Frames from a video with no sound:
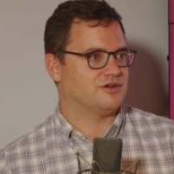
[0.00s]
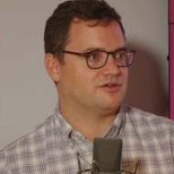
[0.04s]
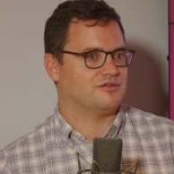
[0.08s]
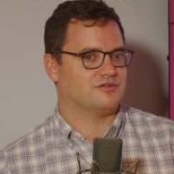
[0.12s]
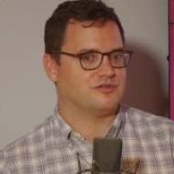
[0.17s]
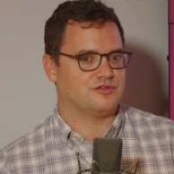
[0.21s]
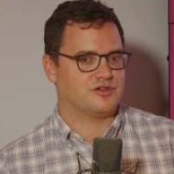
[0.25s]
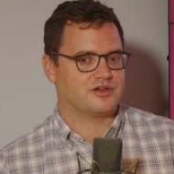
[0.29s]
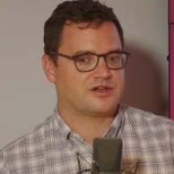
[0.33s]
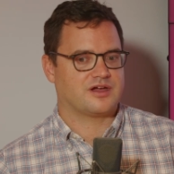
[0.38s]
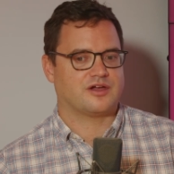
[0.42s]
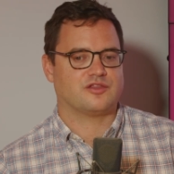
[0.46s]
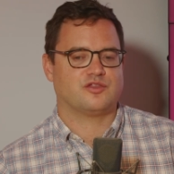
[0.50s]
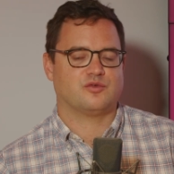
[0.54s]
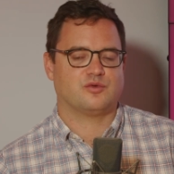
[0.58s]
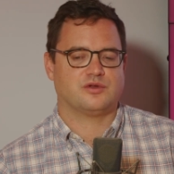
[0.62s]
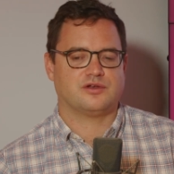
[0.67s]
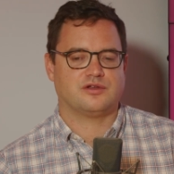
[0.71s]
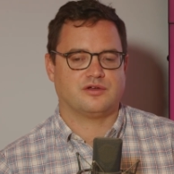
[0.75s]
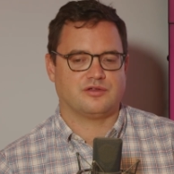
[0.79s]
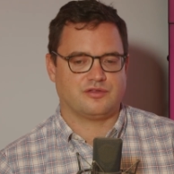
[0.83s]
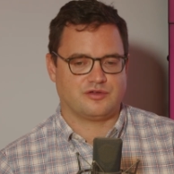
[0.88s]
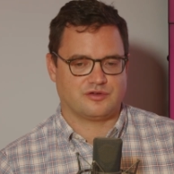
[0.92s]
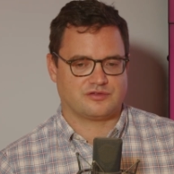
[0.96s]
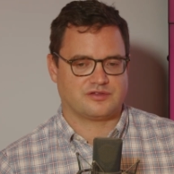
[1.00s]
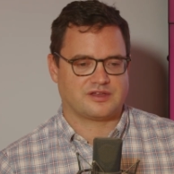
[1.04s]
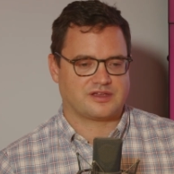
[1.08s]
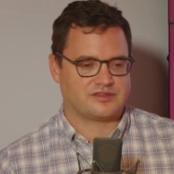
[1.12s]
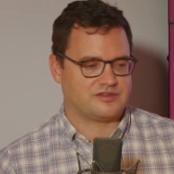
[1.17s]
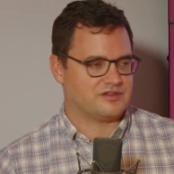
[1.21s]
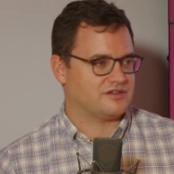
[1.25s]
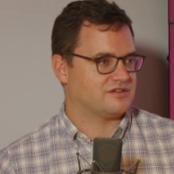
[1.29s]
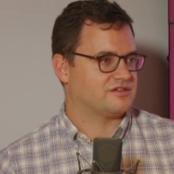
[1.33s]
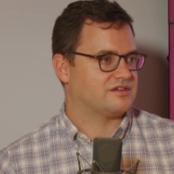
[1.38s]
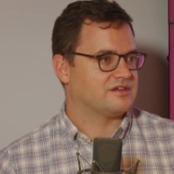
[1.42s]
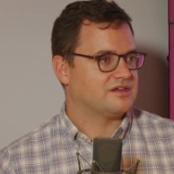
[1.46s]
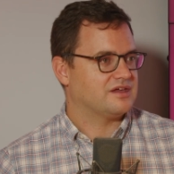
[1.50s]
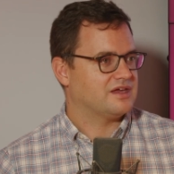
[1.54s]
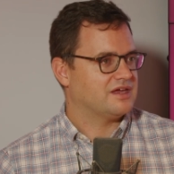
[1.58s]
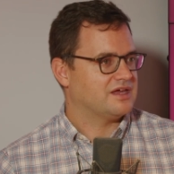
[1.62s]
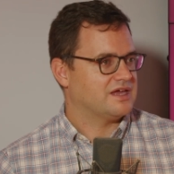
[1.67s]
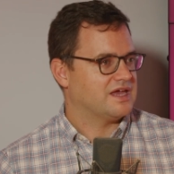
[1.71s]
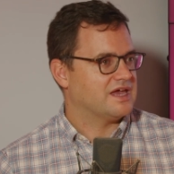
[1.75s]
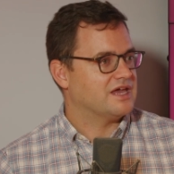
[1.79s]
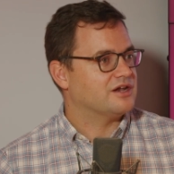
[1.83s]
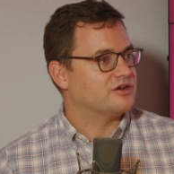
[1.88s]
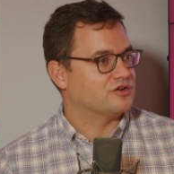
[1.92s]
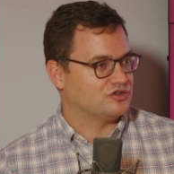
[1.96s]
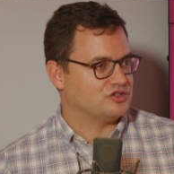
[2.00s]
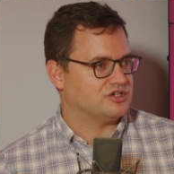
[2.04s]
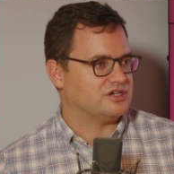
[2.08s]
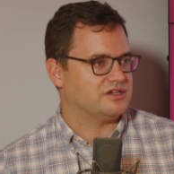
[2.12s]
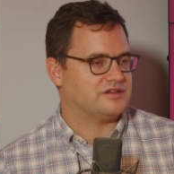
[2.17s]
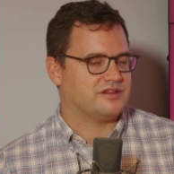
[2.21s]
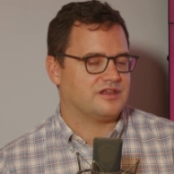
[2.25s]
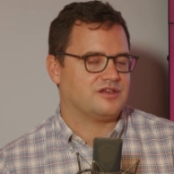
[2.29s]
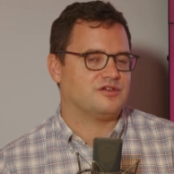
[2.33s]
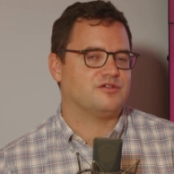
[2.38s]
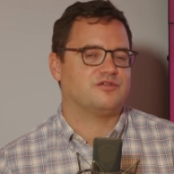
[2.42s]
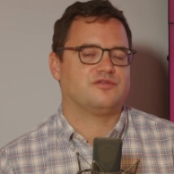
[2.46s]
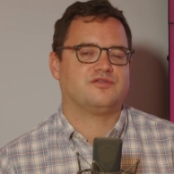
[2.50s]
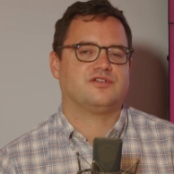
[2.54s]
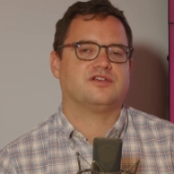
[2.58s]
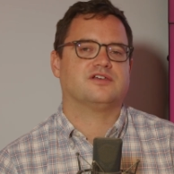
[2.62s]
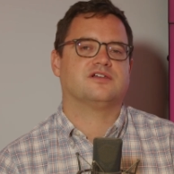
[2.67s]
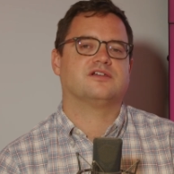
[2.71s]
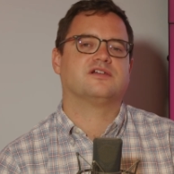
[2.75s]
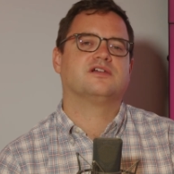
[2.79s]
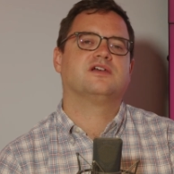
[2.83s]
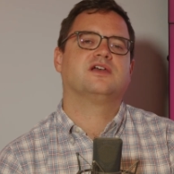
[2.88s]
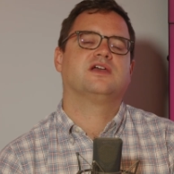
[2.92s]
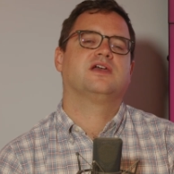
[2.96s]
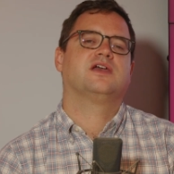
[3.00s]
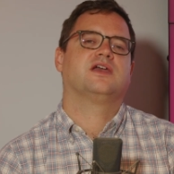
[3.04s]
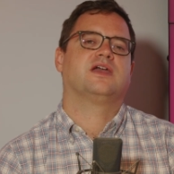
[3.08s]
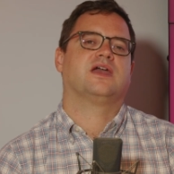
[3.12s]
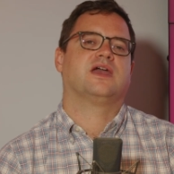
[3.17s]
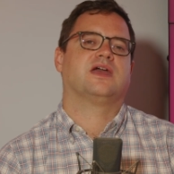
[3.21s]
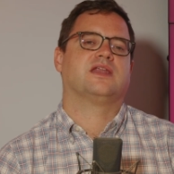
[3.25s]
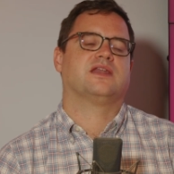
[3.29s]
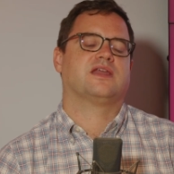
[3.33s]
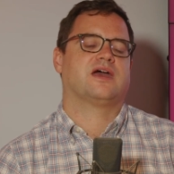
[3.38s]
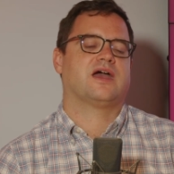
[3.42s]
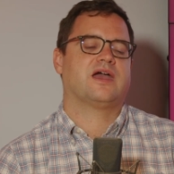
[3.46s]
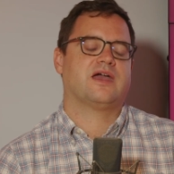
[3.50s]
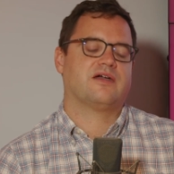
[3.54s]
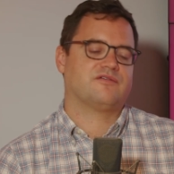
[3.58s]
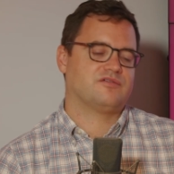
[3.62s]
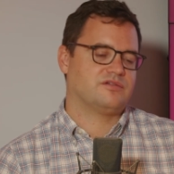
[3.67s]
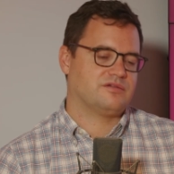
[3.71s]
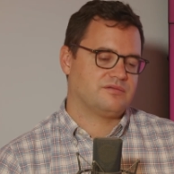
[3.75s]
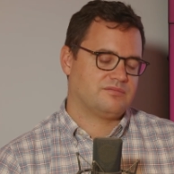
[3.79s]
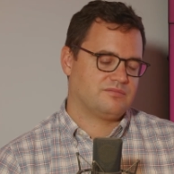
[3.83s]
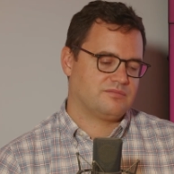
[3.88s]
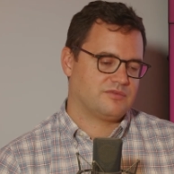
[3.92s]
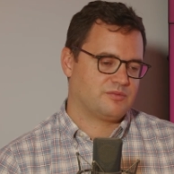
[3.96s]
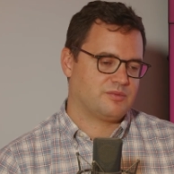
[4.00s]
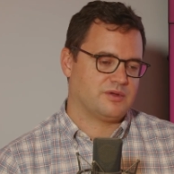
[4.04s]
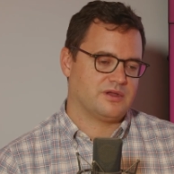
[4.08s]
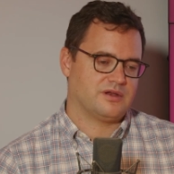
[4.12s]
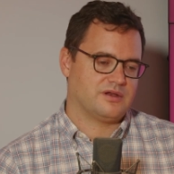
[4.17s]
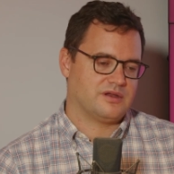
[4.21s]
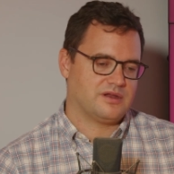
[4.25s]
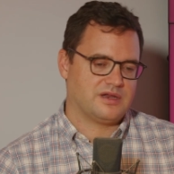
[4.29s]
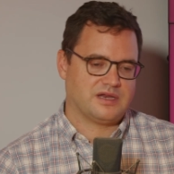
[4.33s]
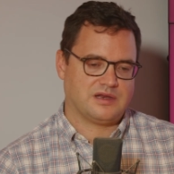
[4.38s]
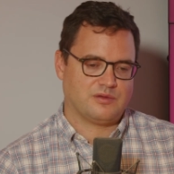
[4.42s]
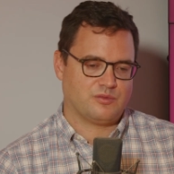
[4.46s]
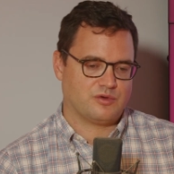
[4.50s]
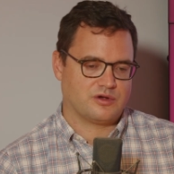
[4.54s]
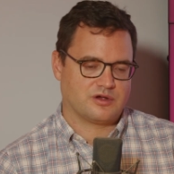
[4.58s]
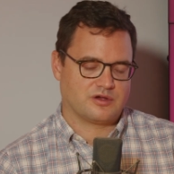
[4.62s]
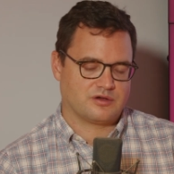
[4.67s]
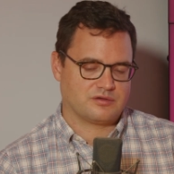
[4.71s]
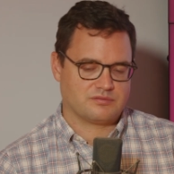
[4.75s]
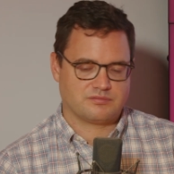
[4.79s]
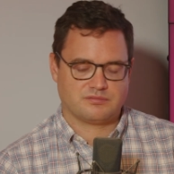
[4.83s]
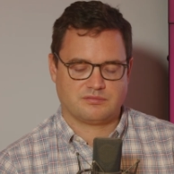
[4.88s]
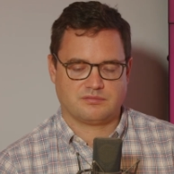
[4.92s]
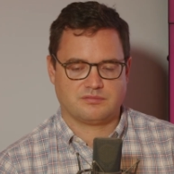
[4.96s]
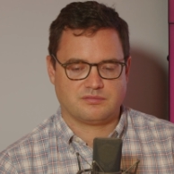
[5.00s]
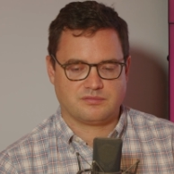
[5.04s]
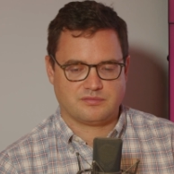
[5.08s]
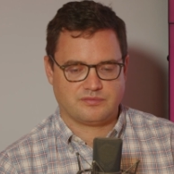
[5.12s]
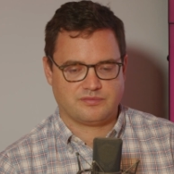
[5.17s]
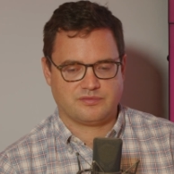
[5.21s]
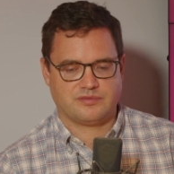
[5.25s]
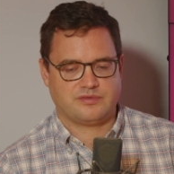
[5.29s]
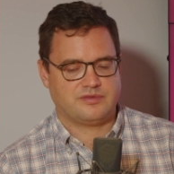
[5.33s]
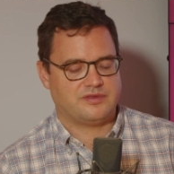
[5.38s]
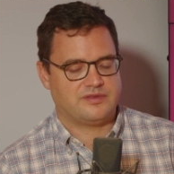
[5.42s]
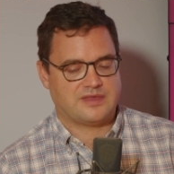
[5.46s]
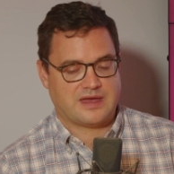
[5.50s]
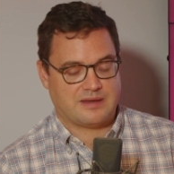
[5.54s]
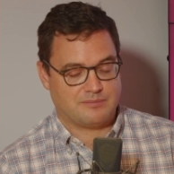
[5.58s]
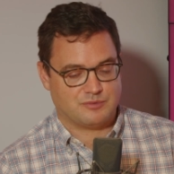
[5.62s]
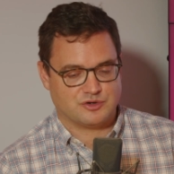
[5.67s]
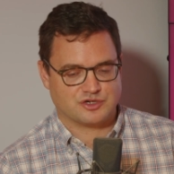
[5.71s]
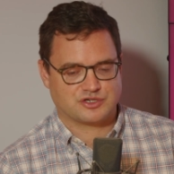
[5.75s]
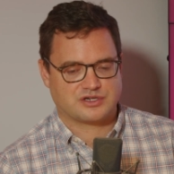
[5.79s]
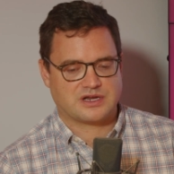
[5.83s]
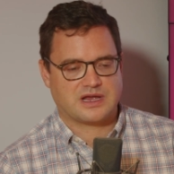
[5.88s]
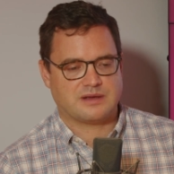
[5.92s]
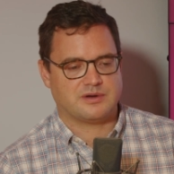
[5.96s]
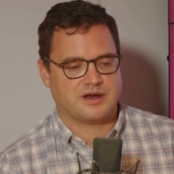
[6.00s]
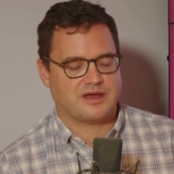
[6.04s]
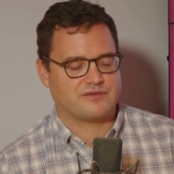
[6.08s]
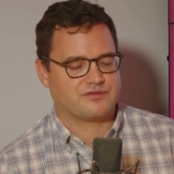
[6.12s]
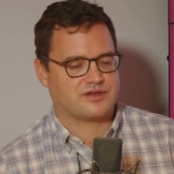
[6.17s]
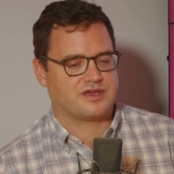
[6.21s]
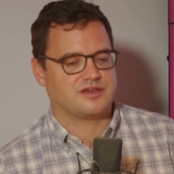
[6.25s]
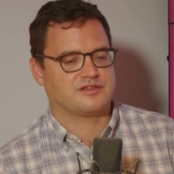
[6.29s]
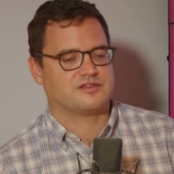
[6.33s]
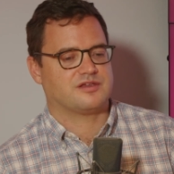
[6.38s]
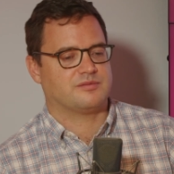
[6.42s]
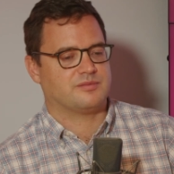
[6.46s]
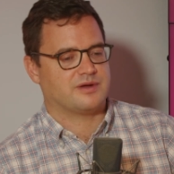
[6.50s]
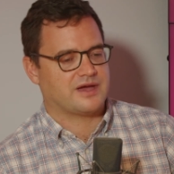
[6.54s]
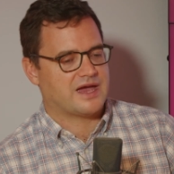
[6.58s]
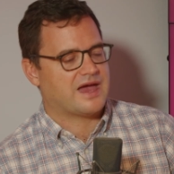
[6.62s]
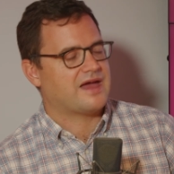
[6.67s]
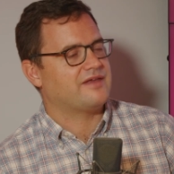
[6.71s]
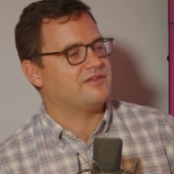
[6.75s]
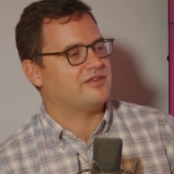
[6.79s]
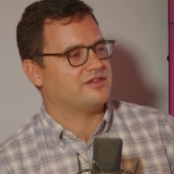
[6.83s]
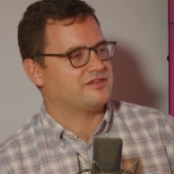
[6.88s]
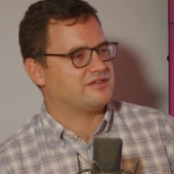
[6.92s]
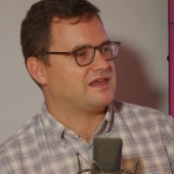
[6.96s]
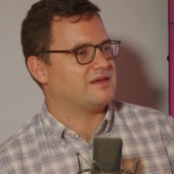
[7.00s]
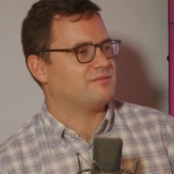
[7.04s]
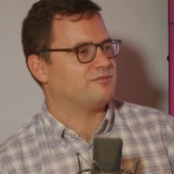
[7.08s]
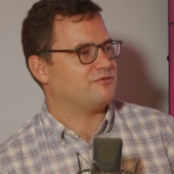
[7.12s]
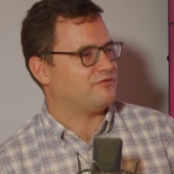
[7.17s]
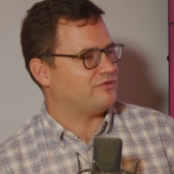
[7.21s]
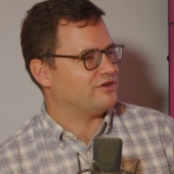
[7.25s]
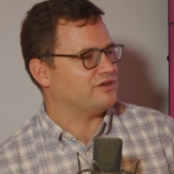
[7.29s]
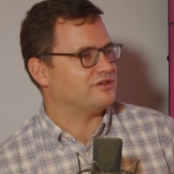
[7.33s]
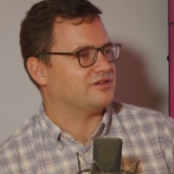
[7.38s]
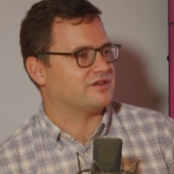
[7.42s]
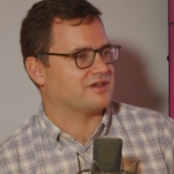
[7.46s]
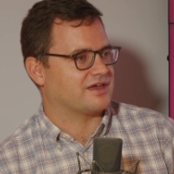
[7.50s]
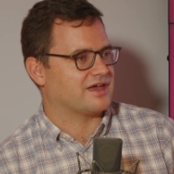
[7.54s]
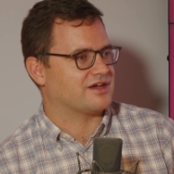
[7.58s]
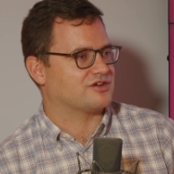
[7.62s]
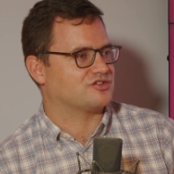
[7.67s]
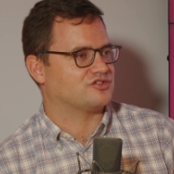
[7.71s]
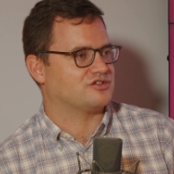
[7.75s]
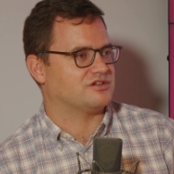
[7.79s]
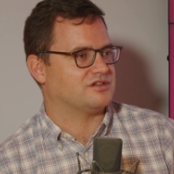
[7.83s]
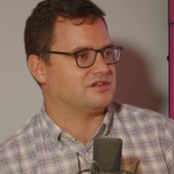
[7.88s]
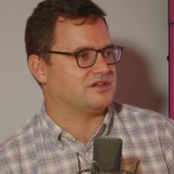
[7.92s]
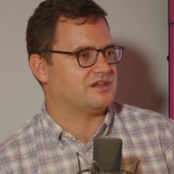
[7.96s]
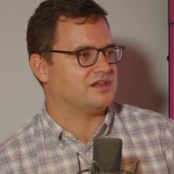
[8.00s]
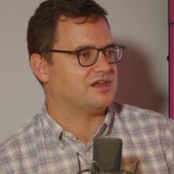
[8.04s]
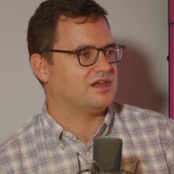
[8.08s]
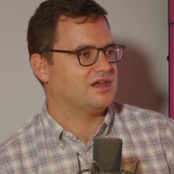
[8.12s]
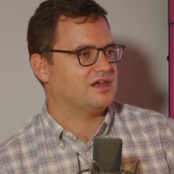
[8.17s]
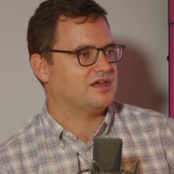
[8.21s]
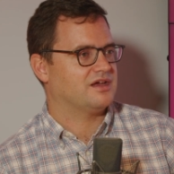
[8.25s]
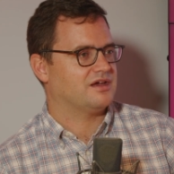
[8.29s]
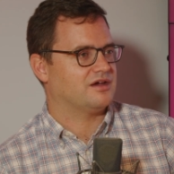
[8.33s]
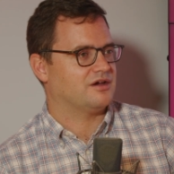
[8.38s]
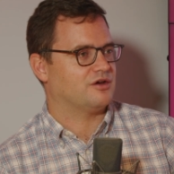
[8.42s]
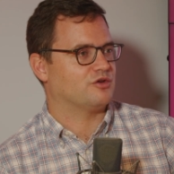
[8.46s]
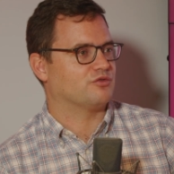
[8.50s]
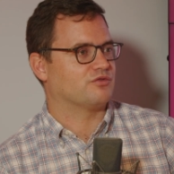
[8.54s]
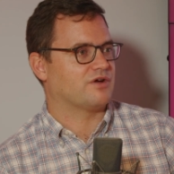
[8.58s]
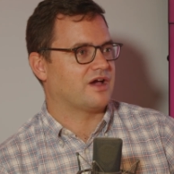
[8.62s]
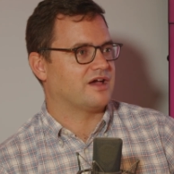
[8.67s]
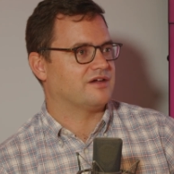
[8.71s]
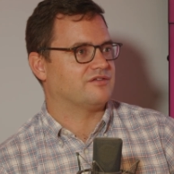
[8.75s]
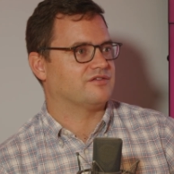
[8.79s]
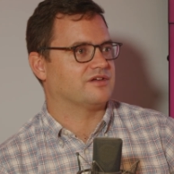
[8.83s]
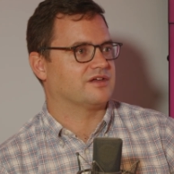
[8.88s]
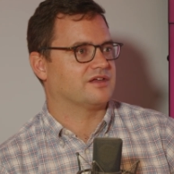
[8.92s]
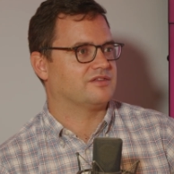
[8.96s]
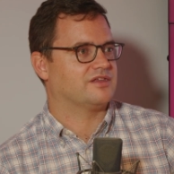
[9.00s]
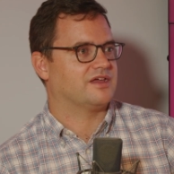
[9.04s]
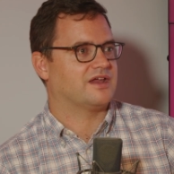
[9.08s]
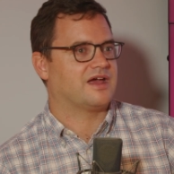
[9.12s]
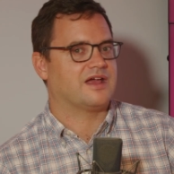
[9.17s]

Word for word: Look out the window. There's like this energy that you feel, and I haven't spent anywhere that much time in Afghanistan, but I had the same feeling actually arriving.